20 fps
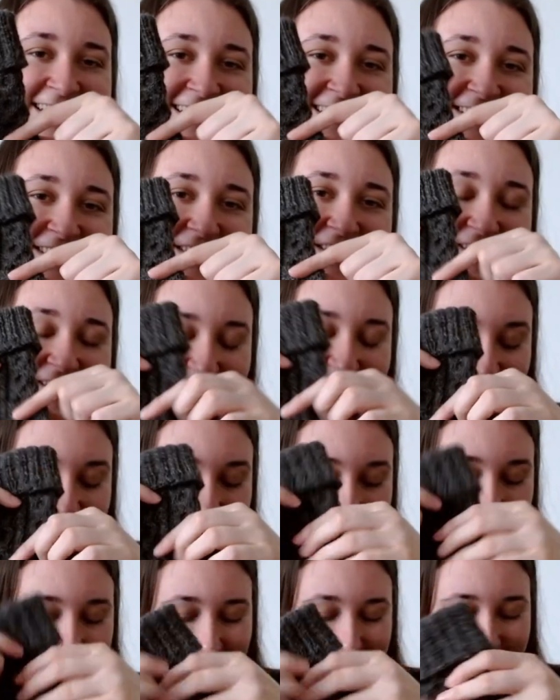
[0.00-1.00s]
So
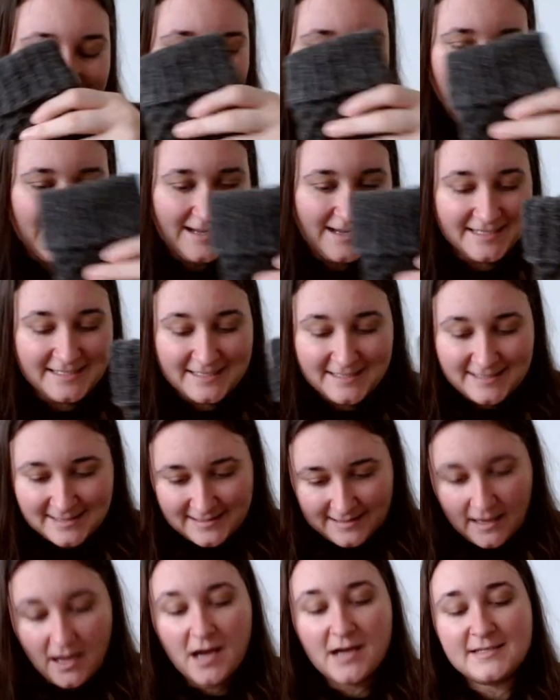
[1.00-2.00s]
I'd
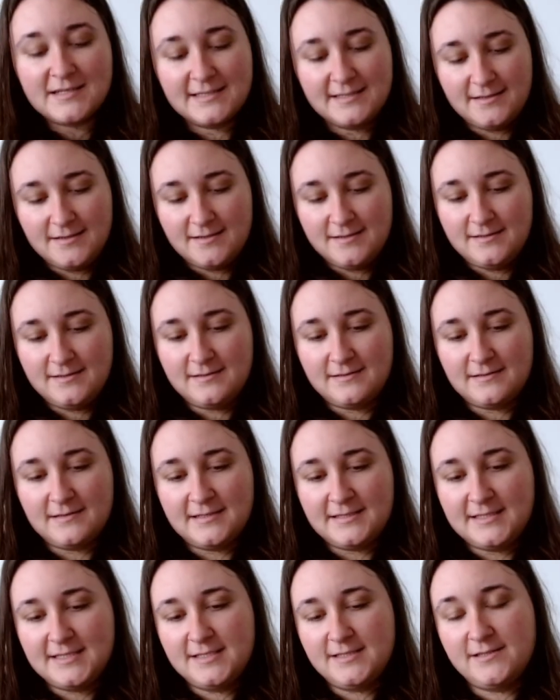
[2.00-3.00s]
started
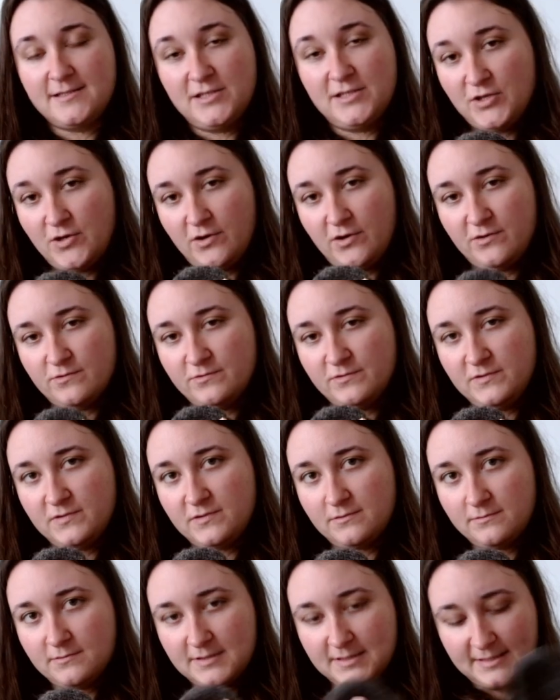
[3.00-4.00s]
and did the
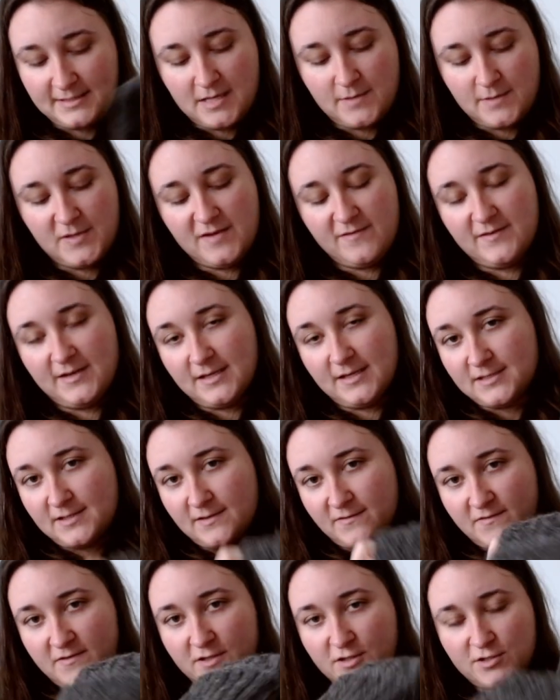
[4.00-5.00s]
toes the same evening as I
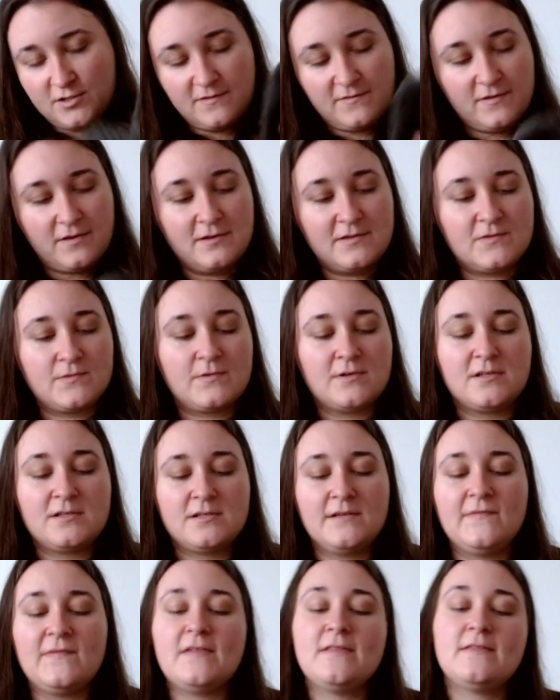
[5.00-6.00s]
finished the first one.
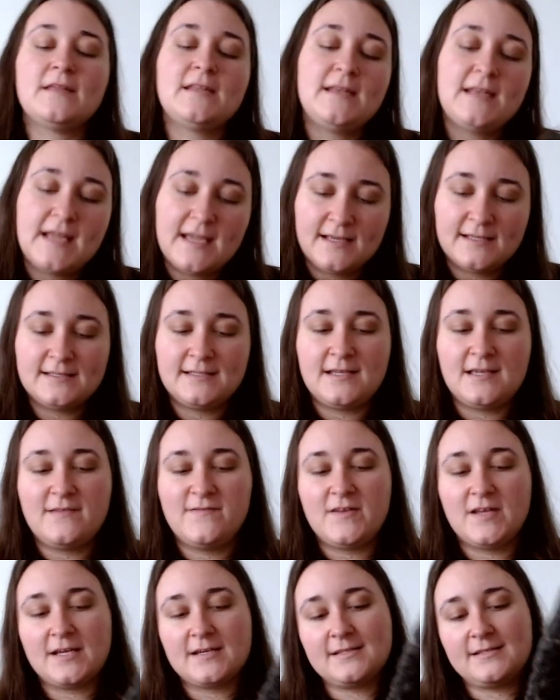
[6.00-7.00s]
And then the next
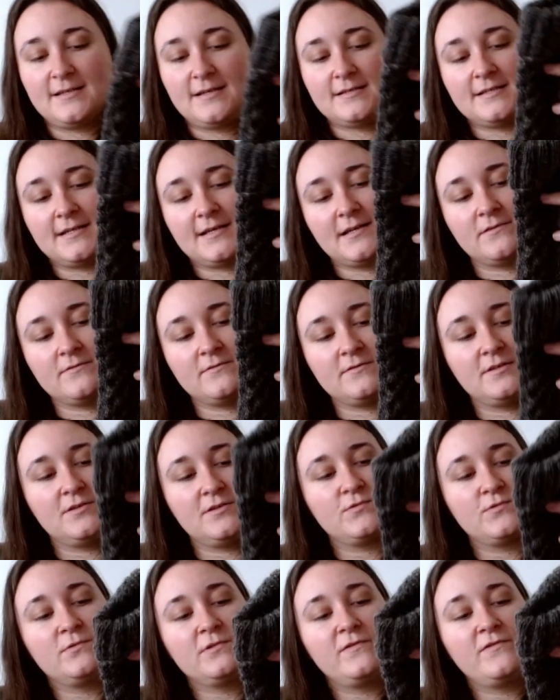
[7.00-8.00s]
evening I sat down, did
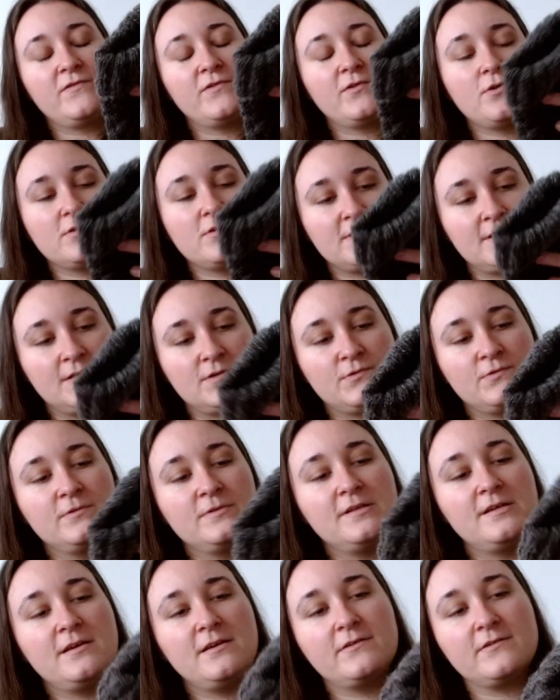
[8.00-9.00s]
all the foot, did all
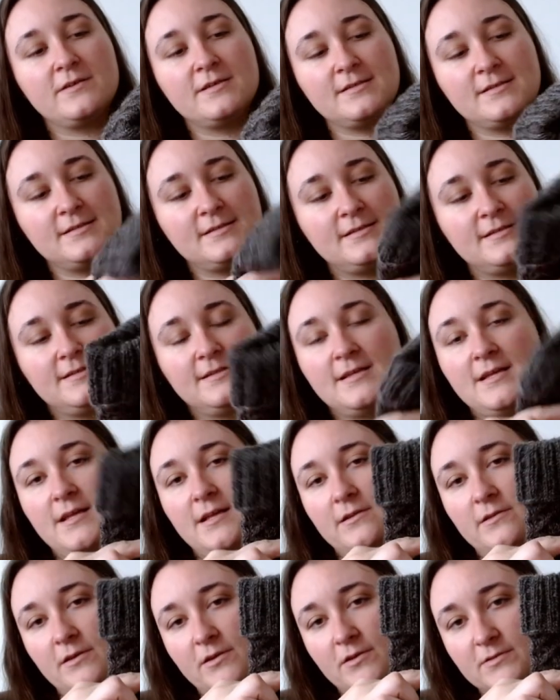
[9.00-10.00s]
the increases, did the
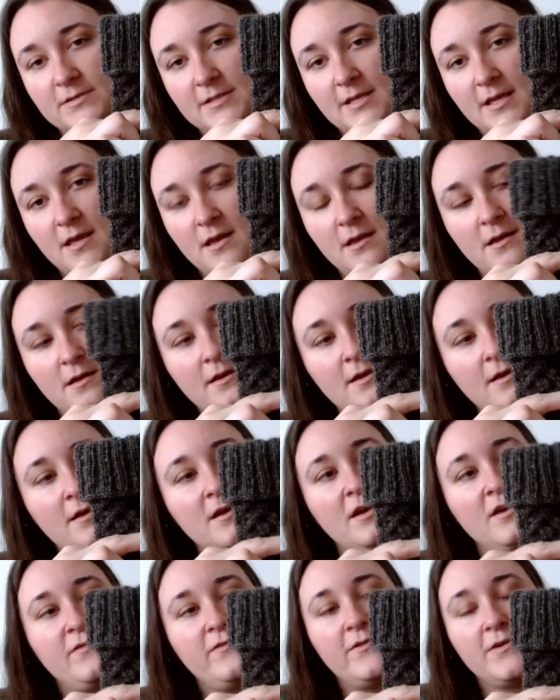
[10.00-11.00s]
heel, and got to here.
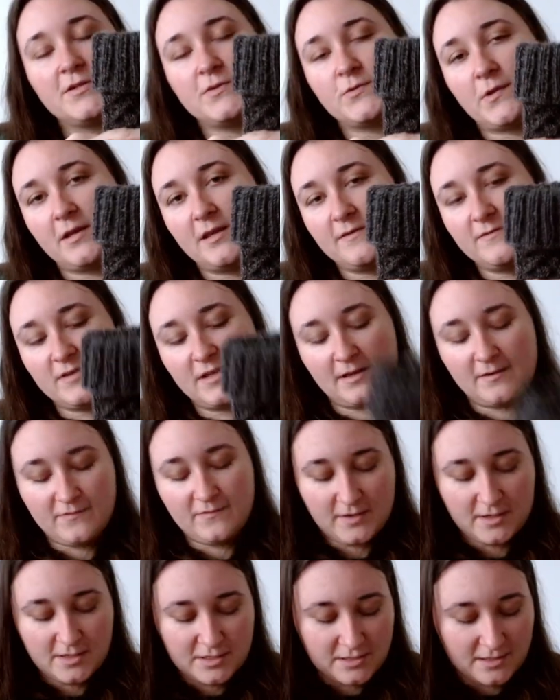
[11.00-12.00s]
Following evening I
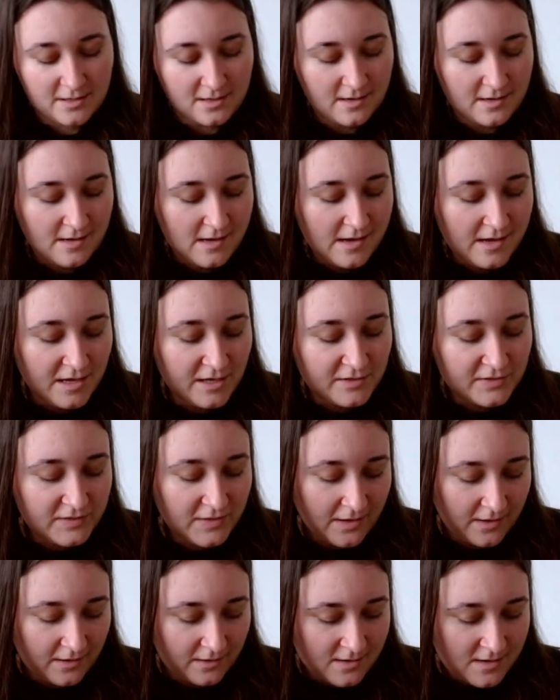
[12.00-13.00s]
finished it.
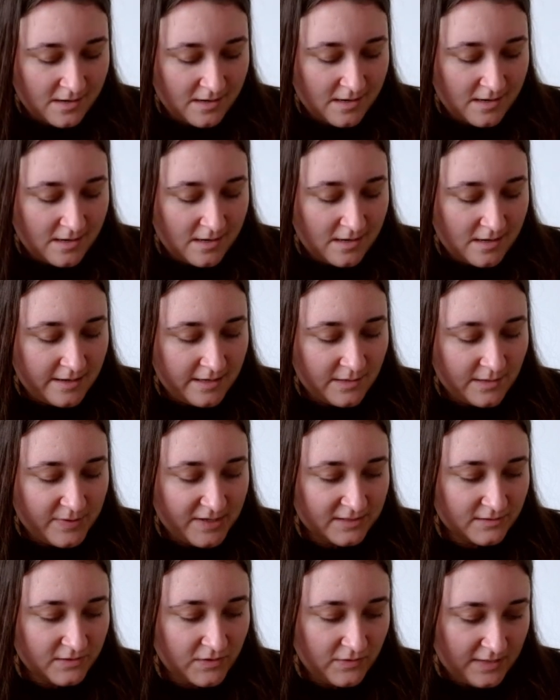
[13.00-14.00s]
So in
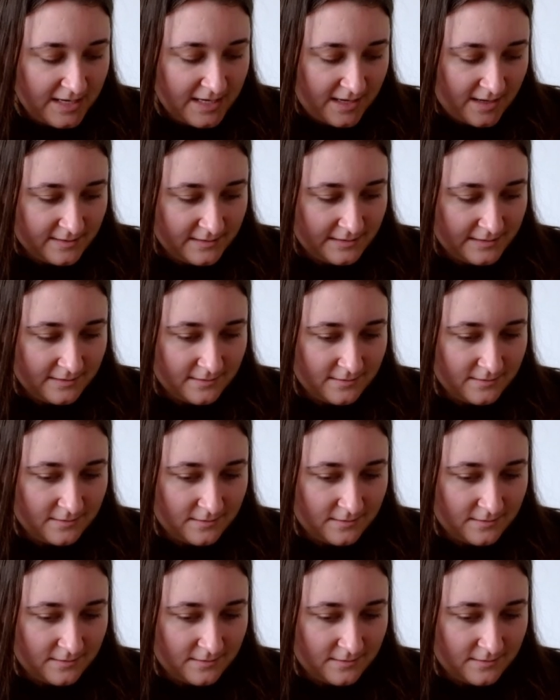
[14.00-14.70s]
about 2 days,